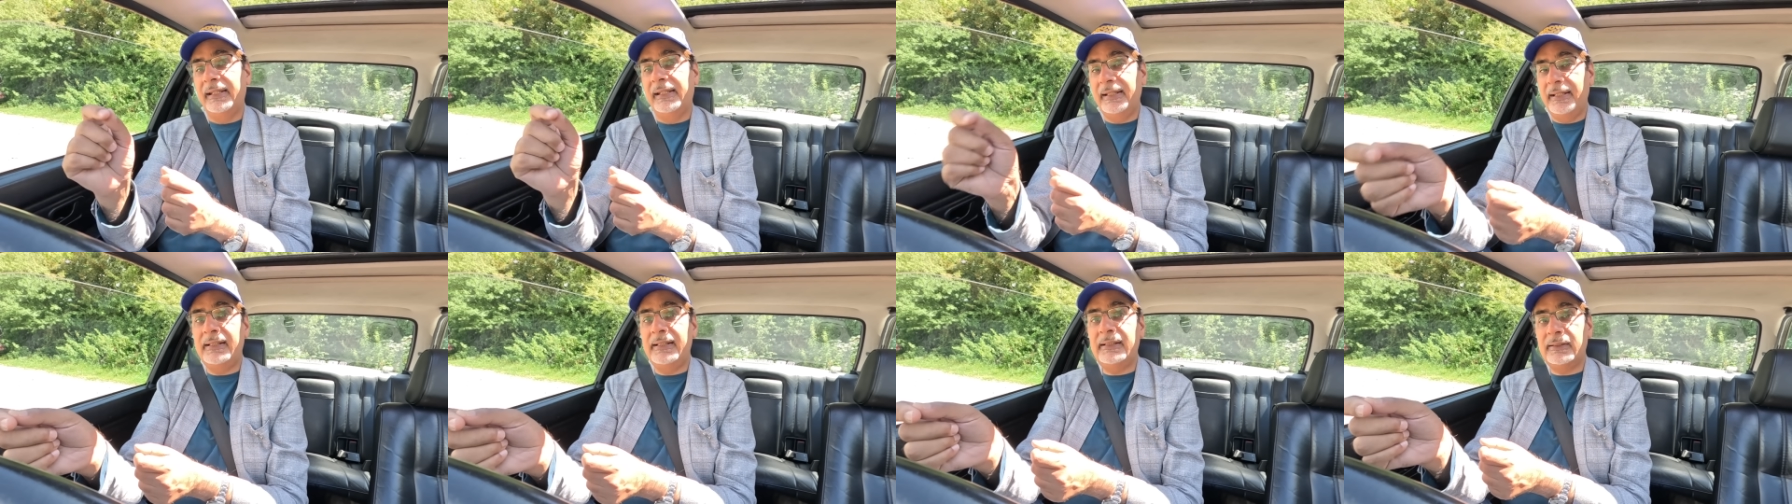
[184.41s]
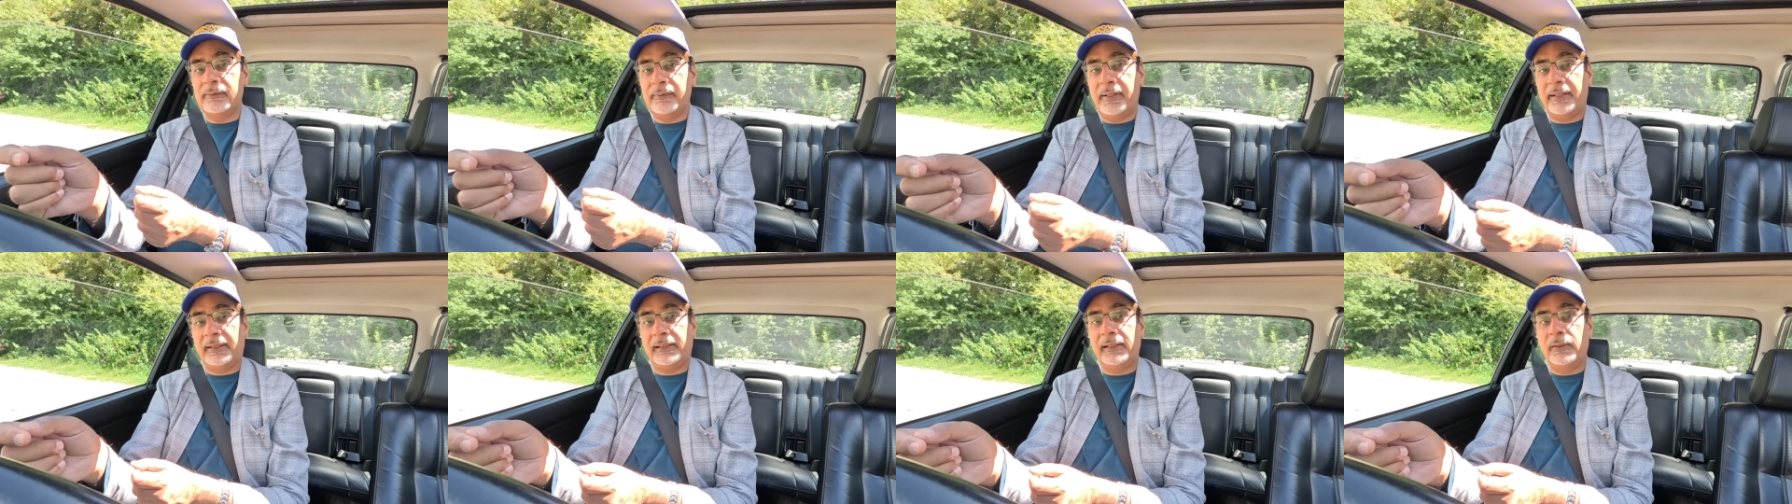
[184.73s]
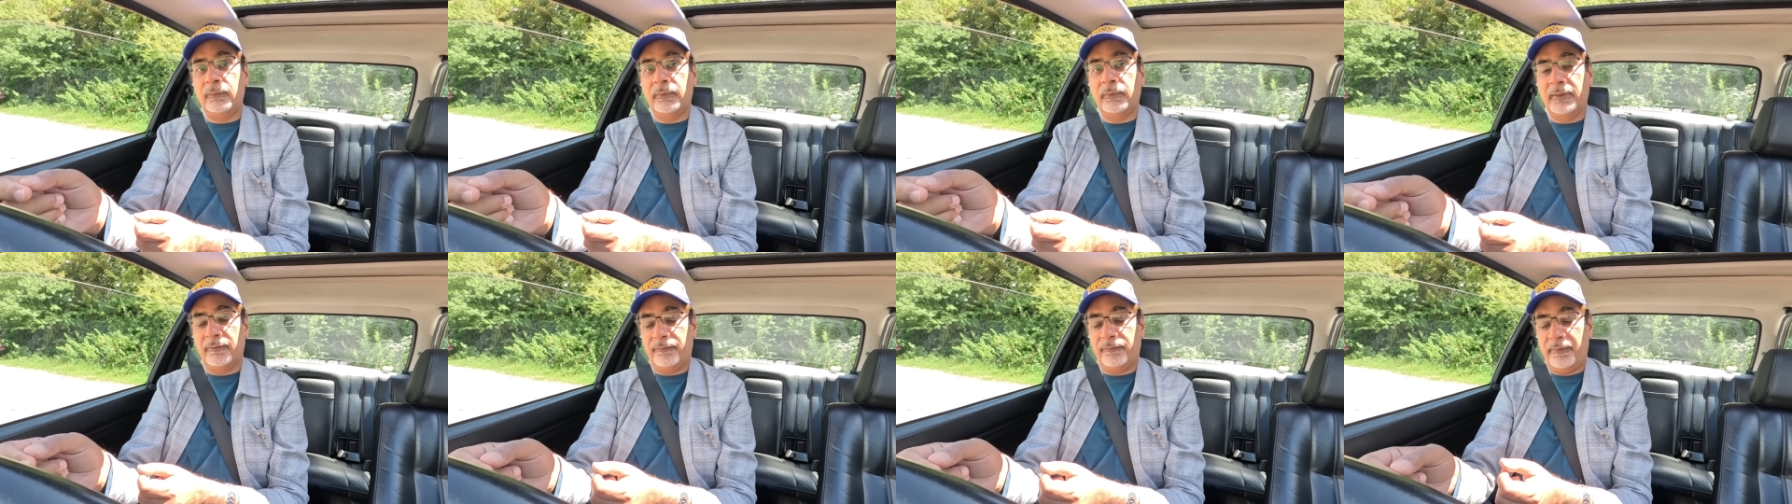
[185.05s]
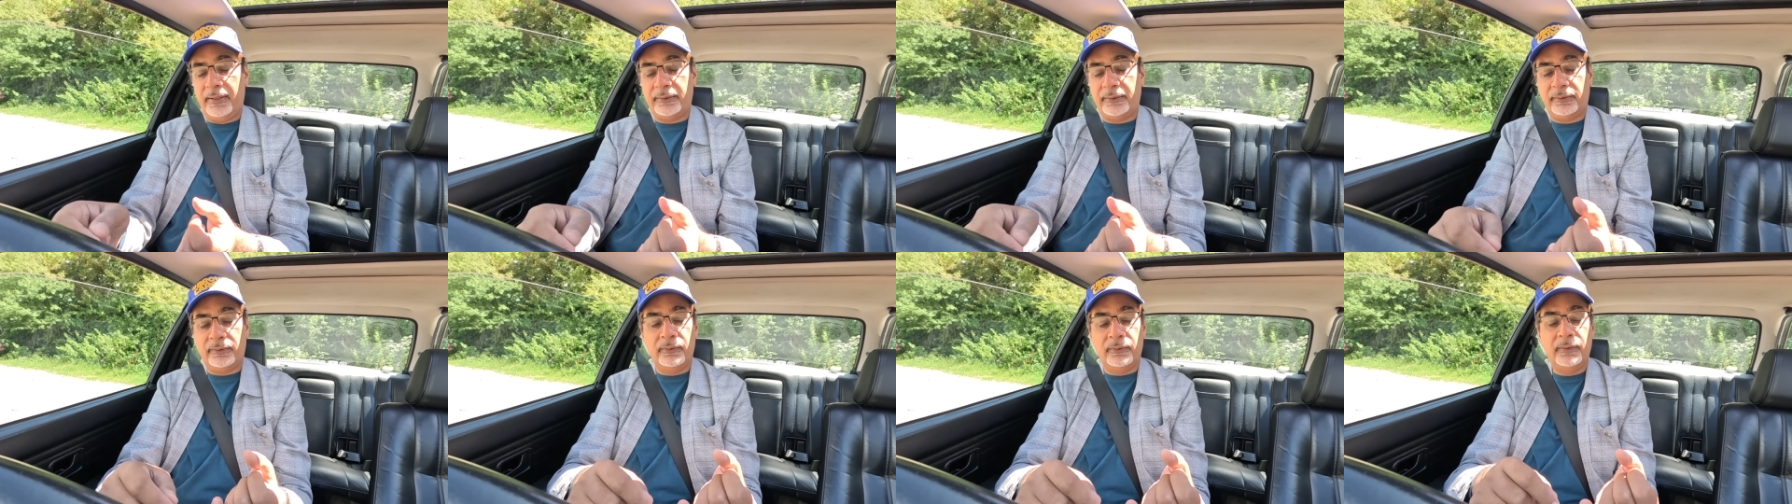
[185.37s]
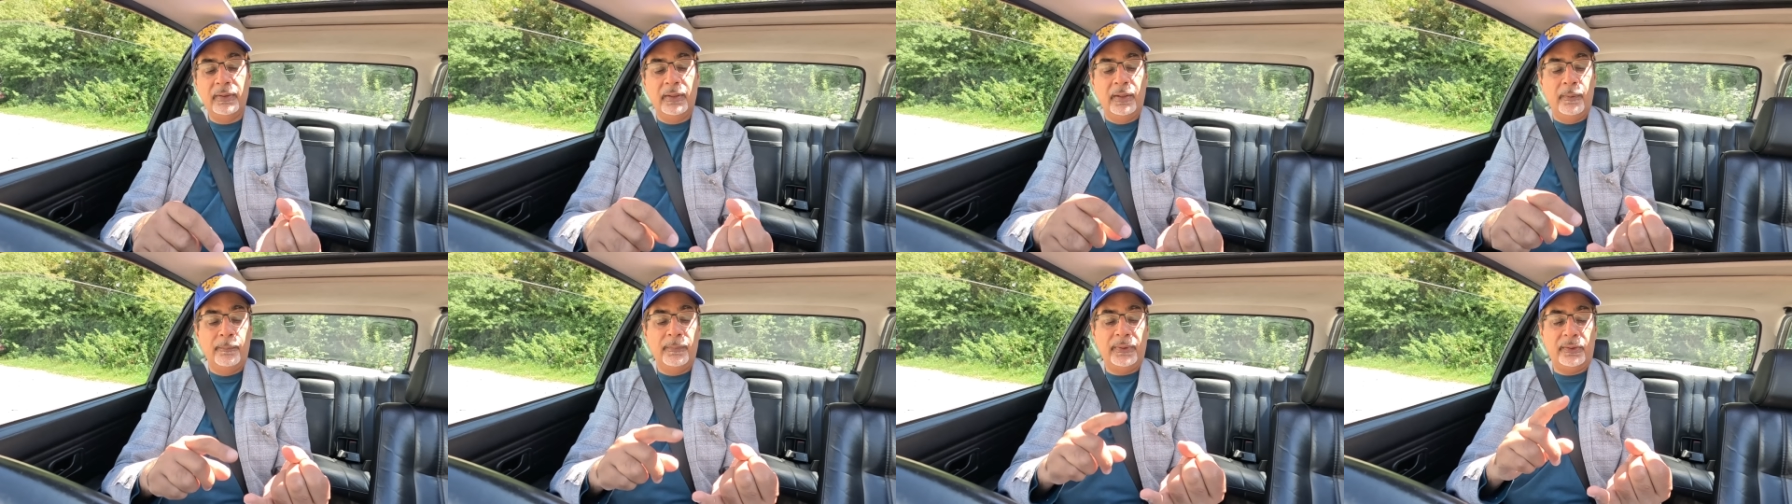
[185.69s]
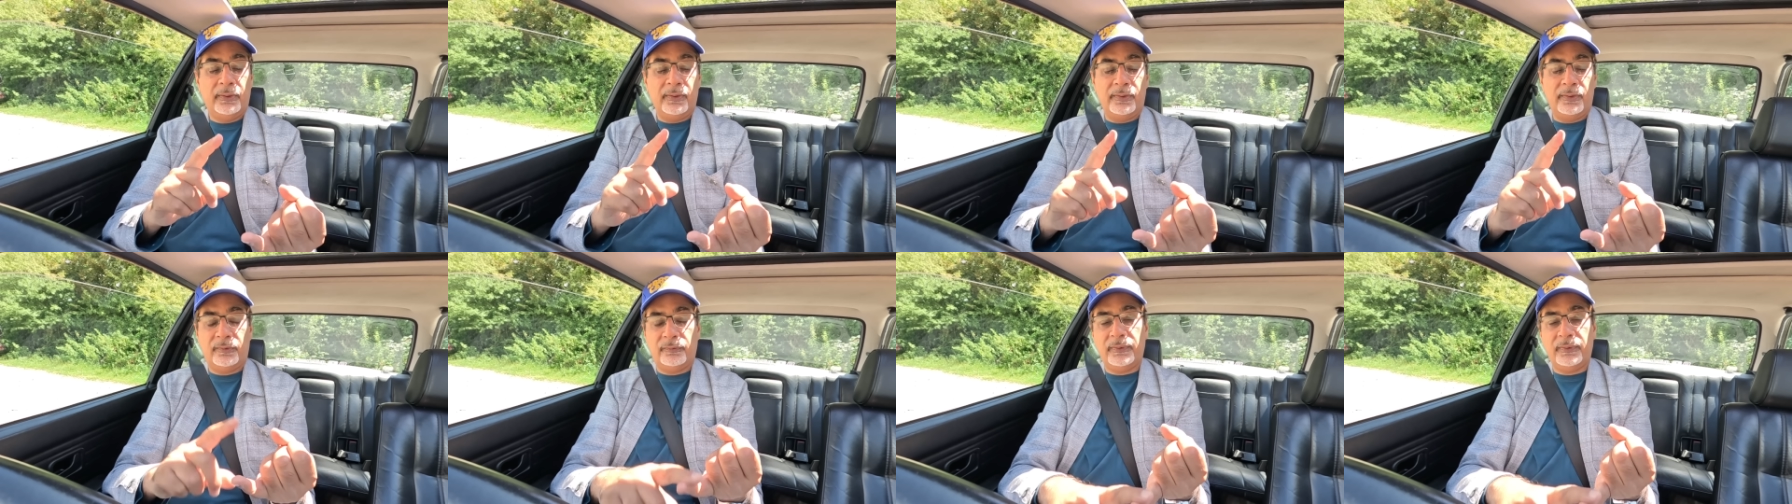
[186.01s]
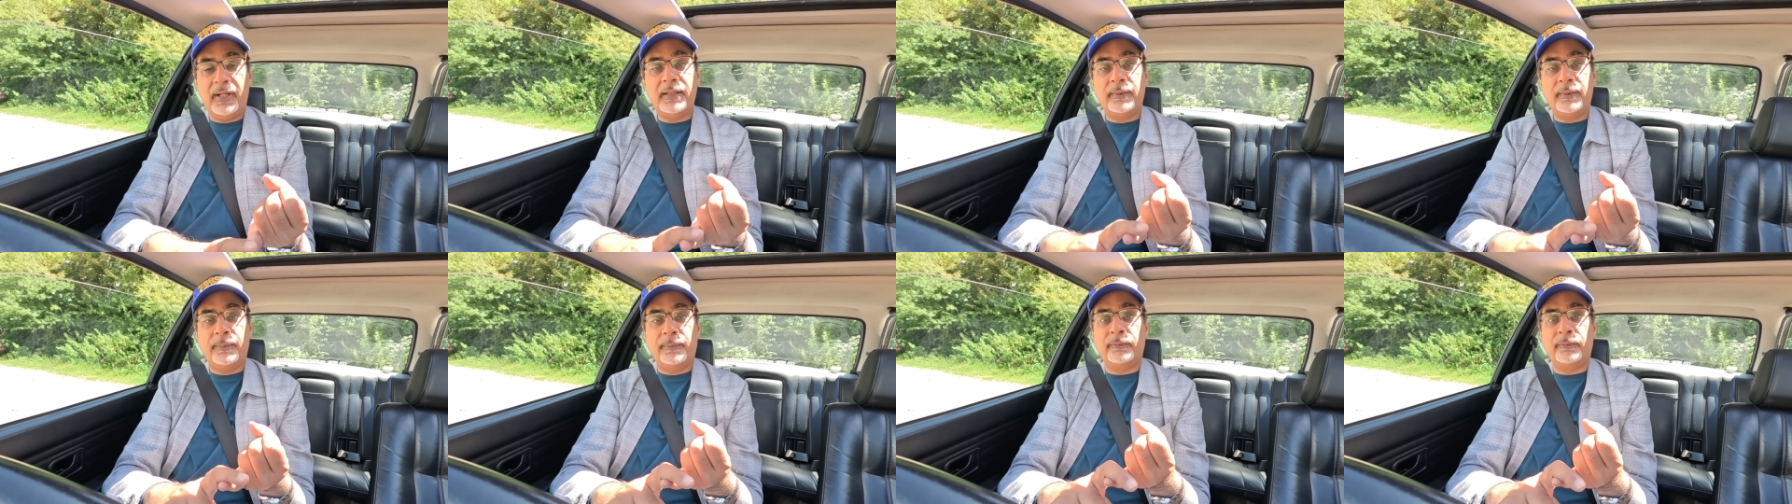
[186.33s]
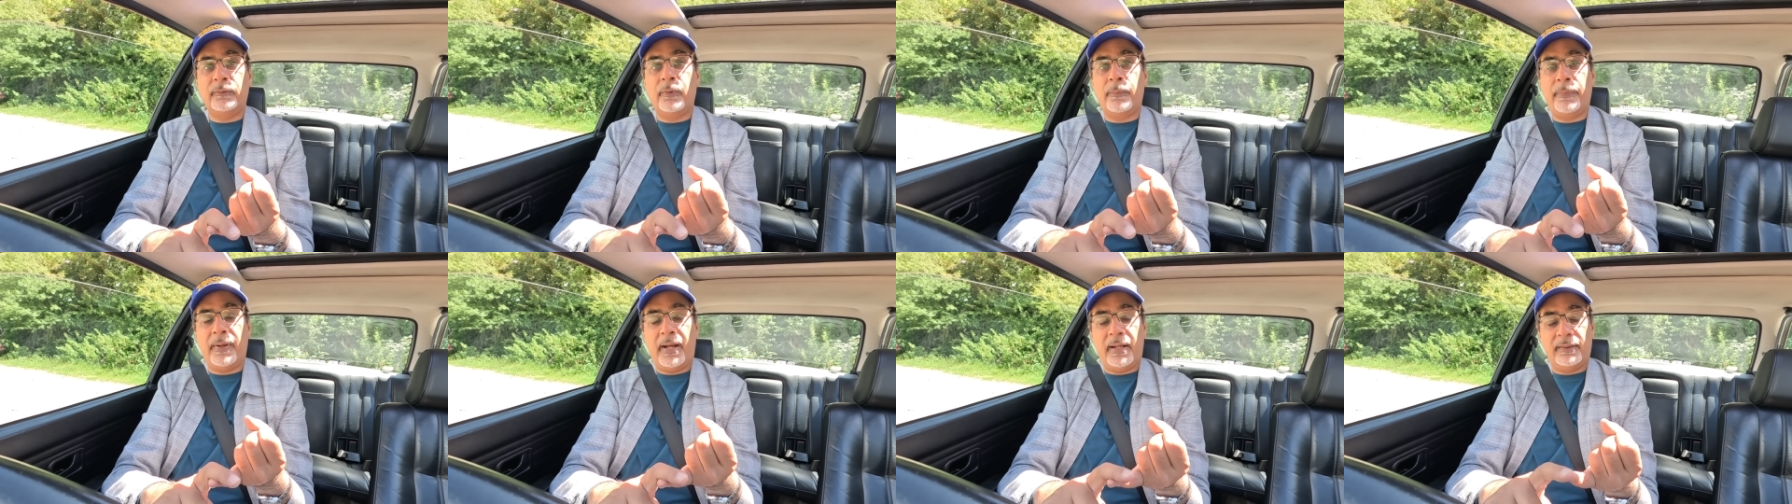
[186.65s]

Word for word: indirectly will affect you because tradespeople will